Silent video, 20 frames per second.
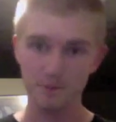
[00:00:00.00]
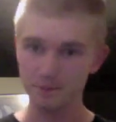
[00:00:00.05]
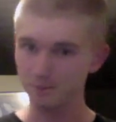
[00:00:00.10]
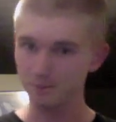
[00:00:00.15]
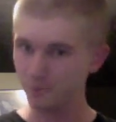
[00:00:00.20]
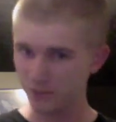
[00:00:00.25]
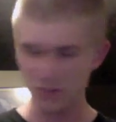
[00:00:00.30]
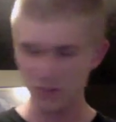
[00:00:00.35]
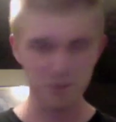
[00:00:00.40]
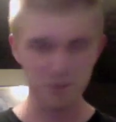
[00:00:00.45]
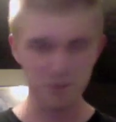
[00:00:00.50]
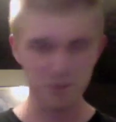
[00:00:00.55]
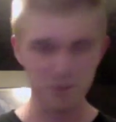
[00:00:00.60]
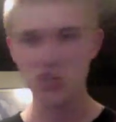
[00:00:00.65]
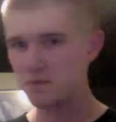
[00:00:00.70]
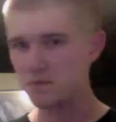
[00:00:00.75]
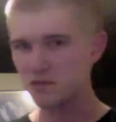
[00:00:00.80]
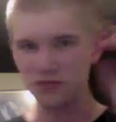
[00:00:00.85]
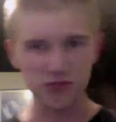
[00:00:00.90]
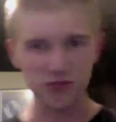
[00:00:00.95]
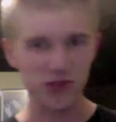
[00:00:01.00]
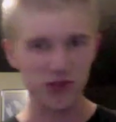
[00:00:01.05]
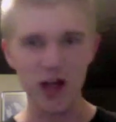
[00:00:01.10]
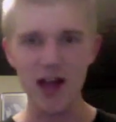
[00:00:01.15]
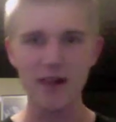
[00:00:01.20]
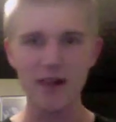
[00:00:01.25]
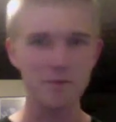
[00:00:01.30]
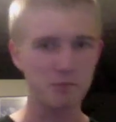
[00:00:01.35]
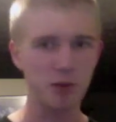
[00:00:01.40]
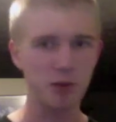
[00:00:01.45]
spaceships
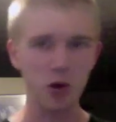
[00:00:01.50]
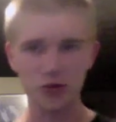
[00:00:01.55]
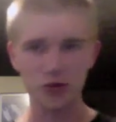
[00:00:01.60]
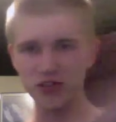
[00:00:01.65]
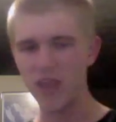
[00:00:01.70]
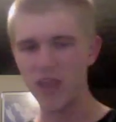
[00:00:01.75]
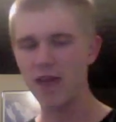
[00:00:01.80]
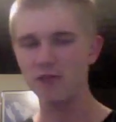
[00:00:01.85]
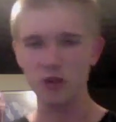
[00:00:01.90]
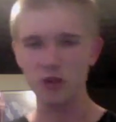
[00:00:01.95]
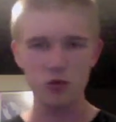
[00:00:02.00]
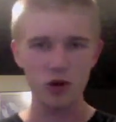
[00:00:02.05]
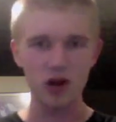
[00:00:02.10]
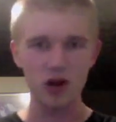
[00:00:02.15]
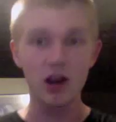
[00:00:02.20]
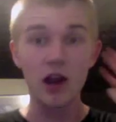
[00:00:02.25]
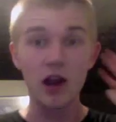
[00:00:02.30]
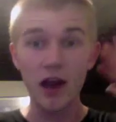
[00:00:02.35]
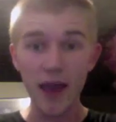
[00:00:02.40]
flying, bolts everywhere.